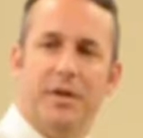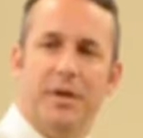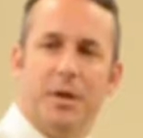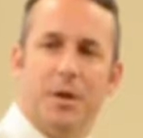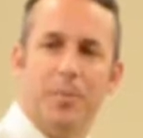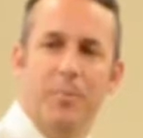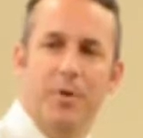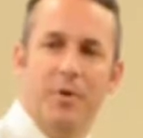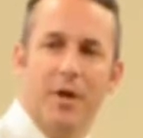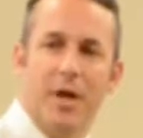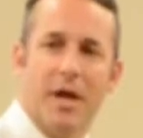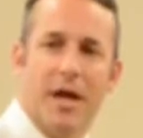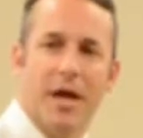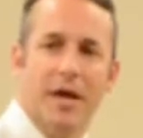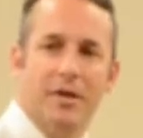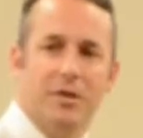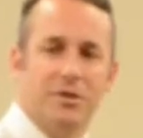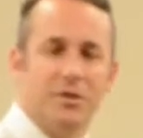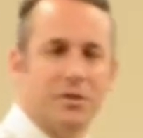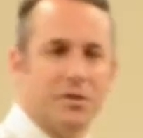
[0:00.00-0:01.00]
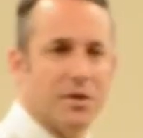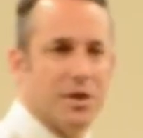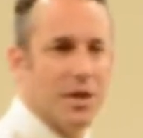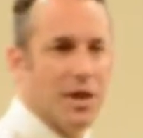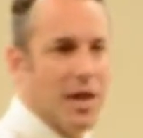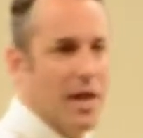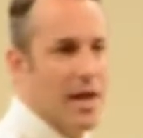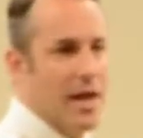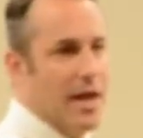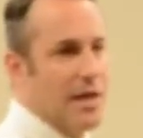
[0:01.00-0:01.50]
in a communications
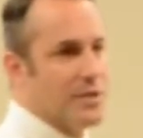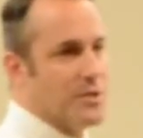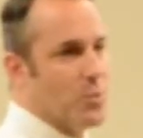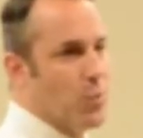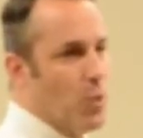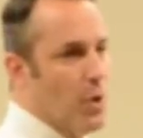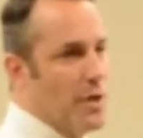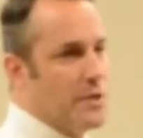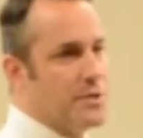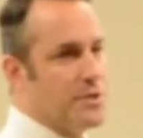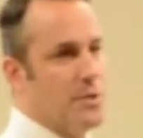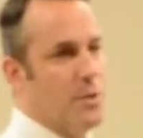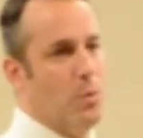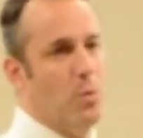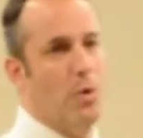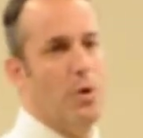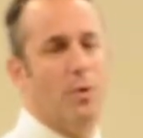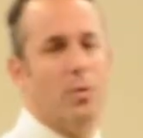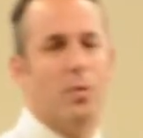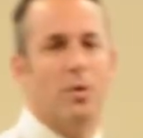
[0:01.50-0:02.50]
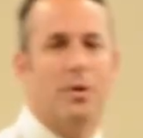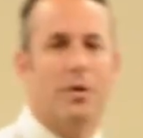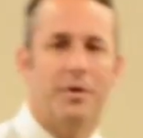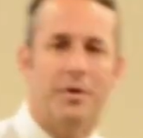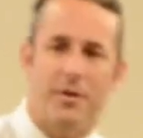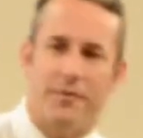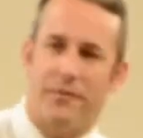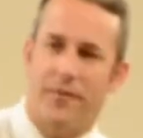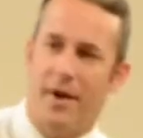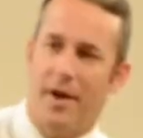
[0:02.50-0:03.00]
class, what's the one
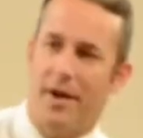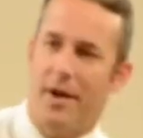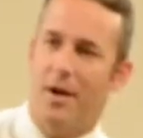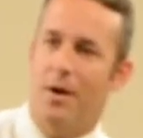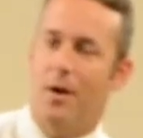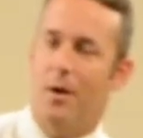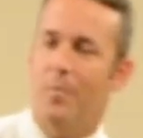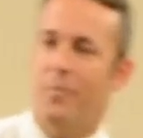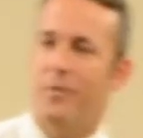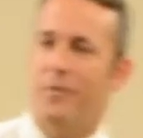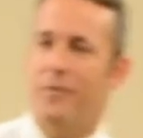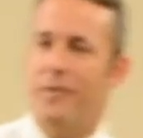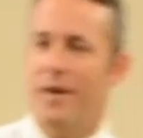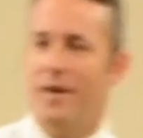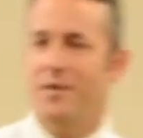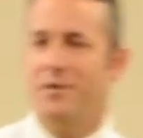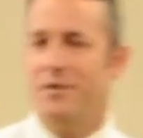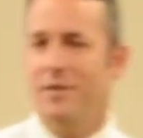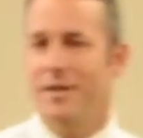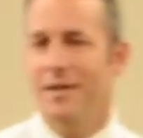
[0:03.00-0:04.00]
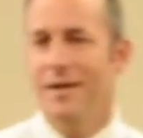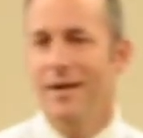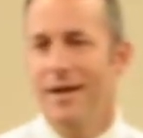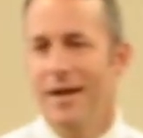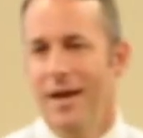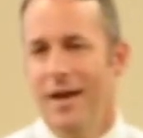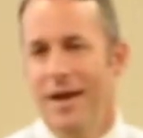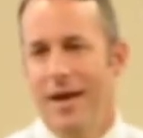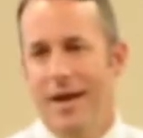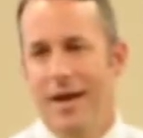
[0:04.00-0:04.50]
word defining our profession?
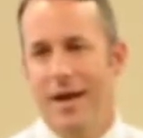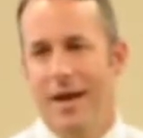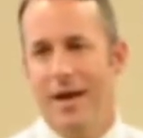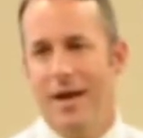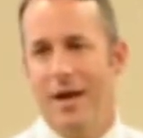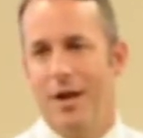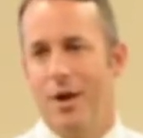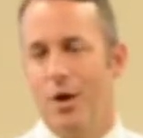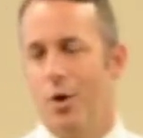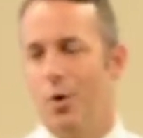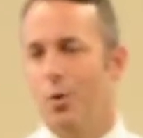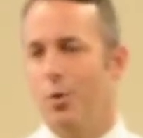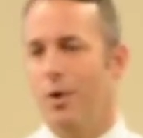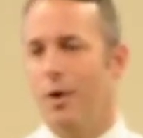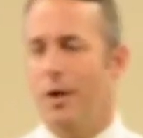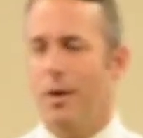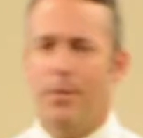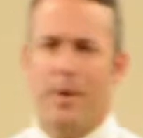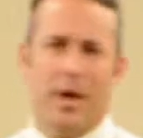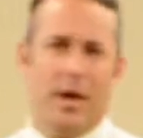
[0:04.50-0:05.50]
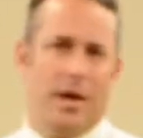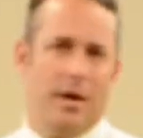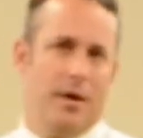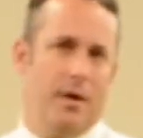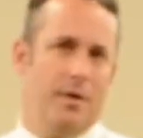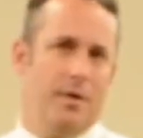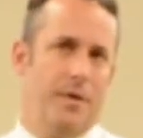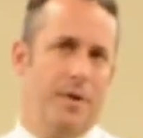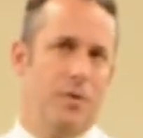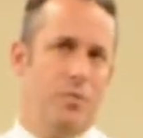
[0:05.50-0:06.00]
And only, I don't
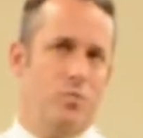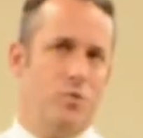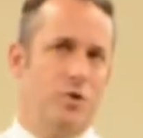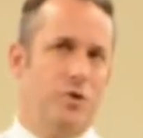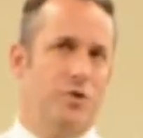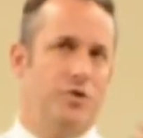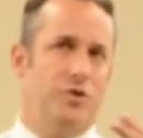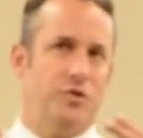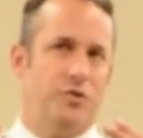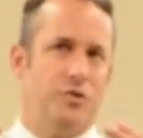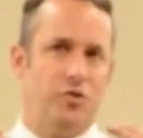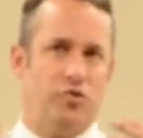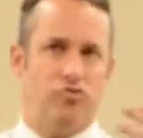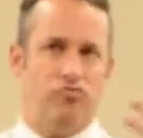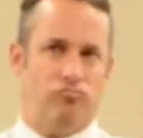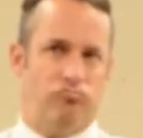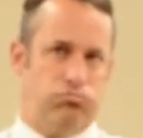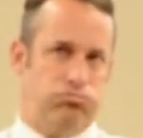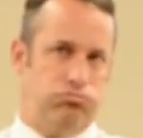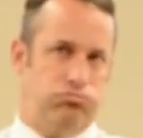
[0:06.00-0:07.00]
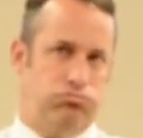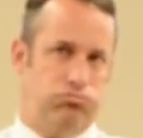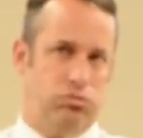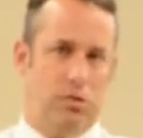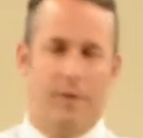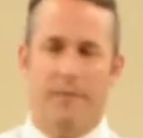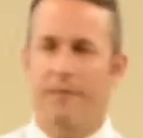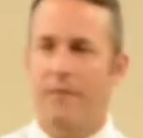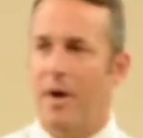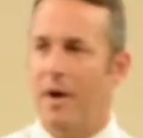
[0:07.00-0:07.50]
know, there was
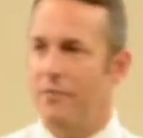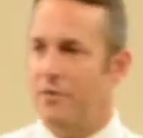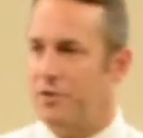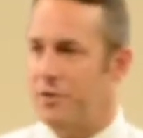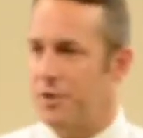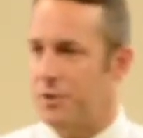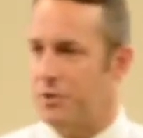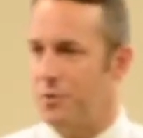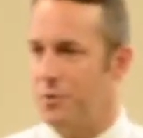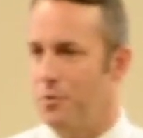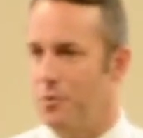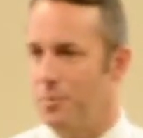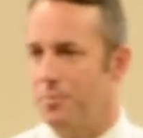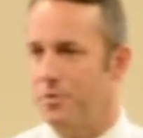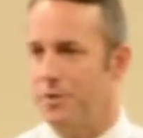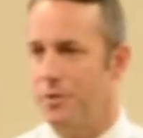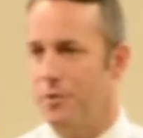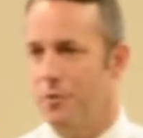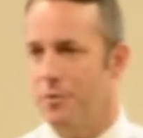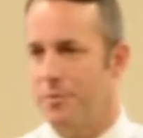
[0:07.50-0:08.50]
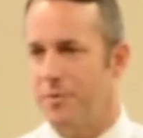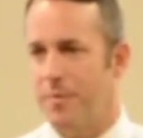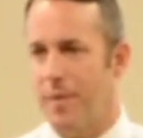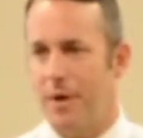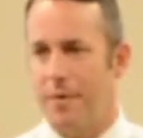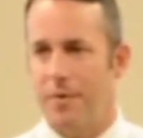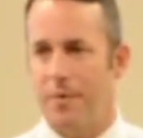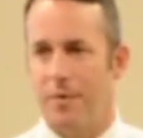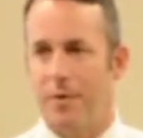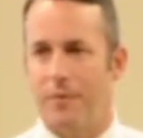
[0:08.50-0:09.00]
5 or 6 groups
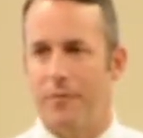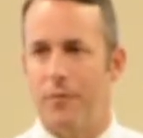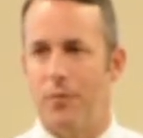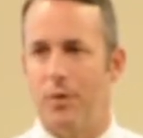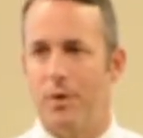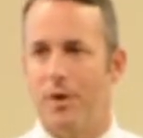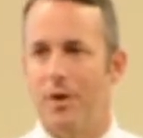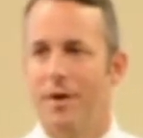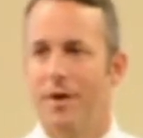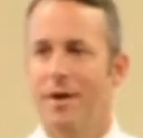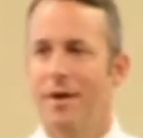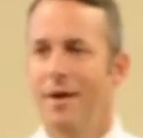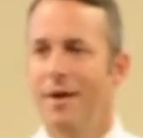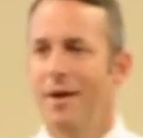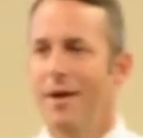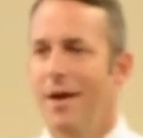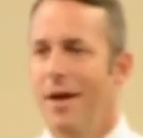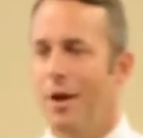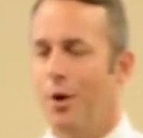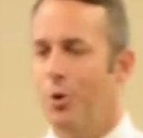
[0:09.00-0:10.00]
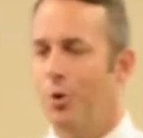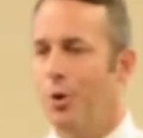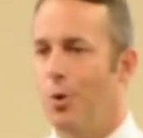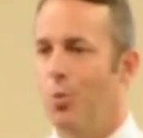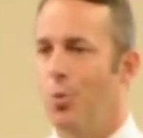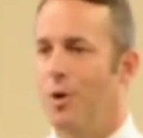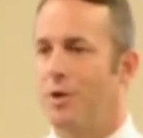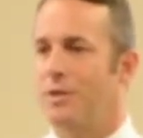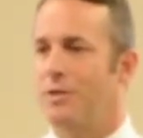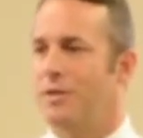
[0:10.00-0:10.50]
about 3 or 4. And only
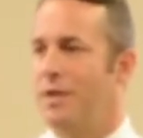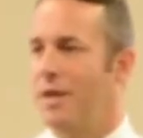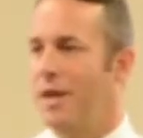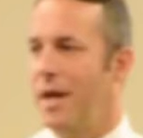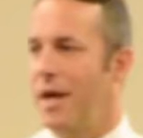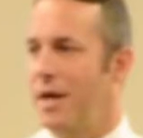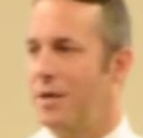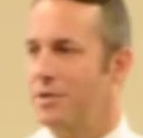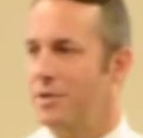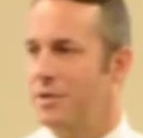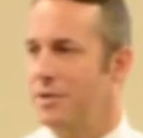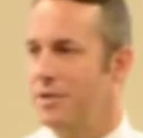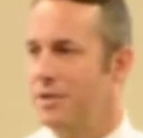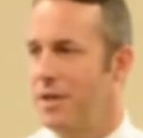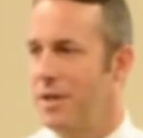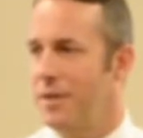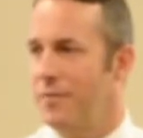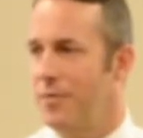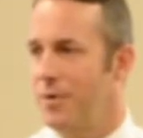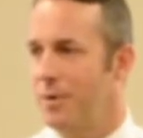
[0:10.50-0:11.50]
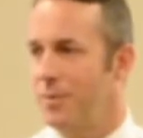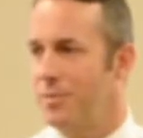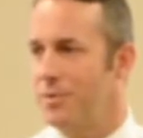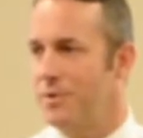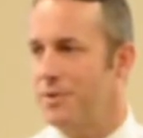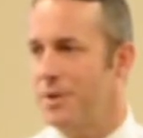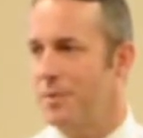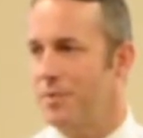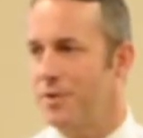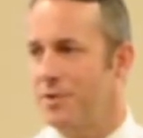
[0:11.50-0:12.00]
once did they actually say vertebral
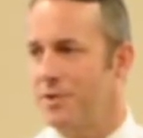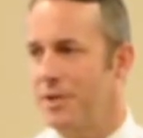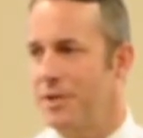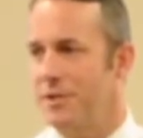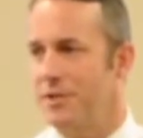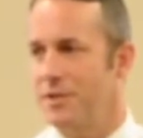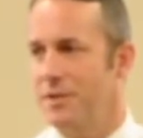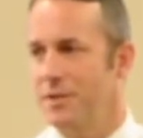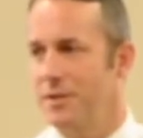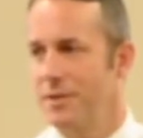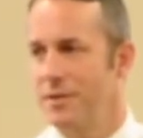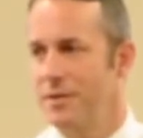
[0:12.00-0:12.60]
subluxation.